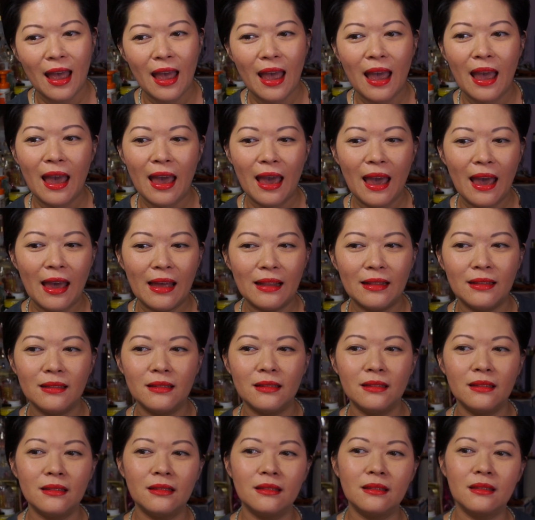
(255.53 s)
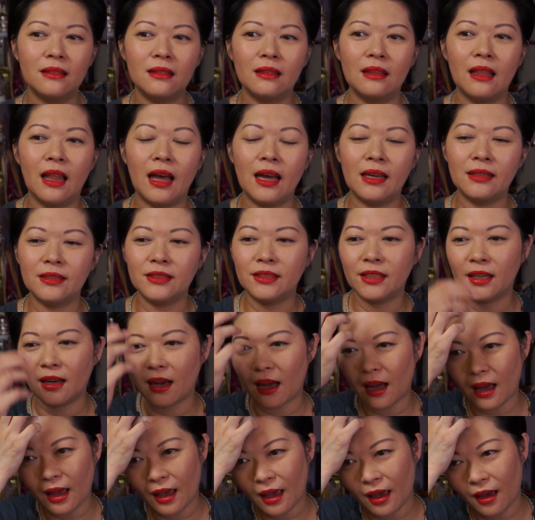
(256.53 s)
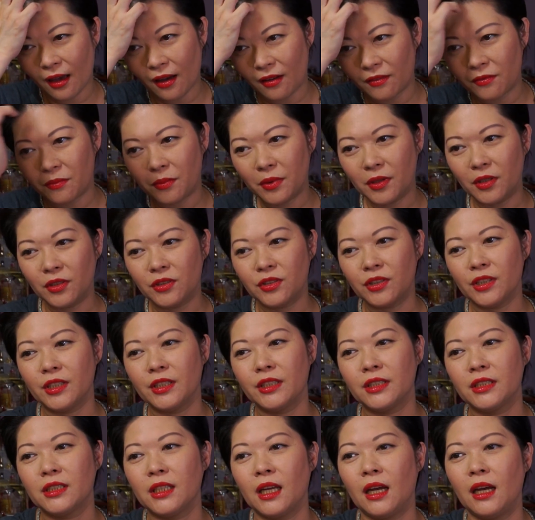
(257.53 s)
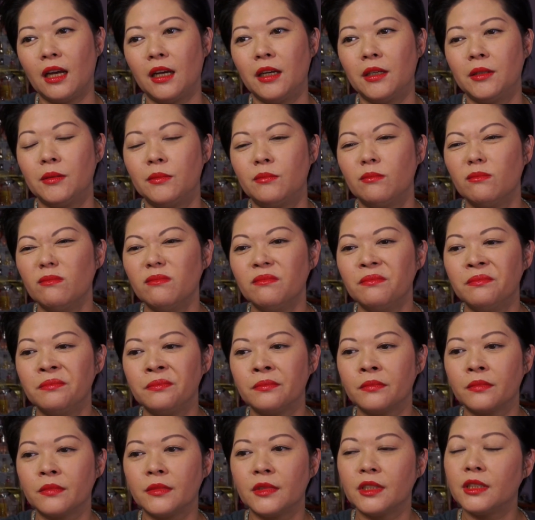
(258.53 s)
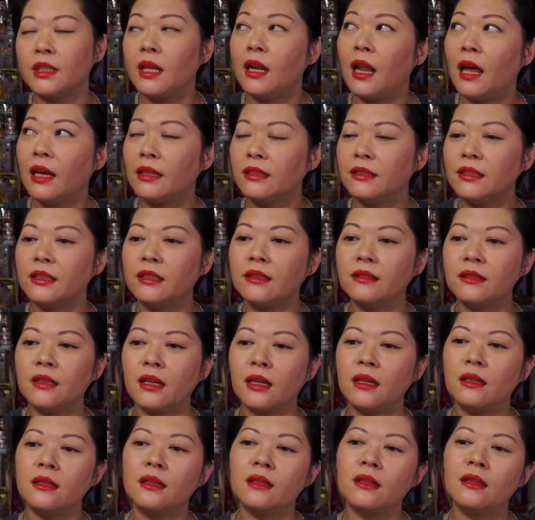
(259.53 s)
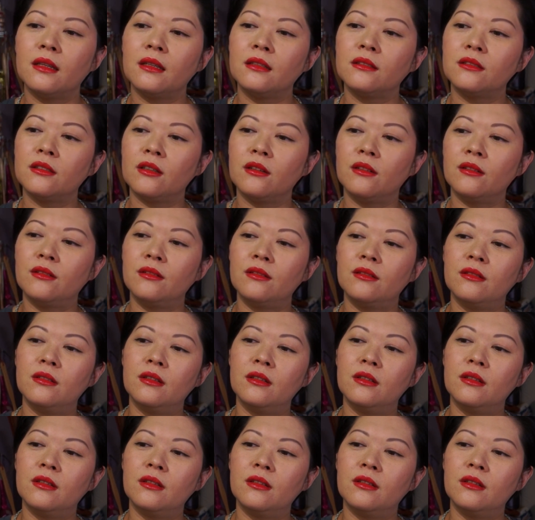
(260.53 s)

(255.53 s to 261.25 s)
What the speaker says: and last year I have purchased, is it last year? Yeah, I think so.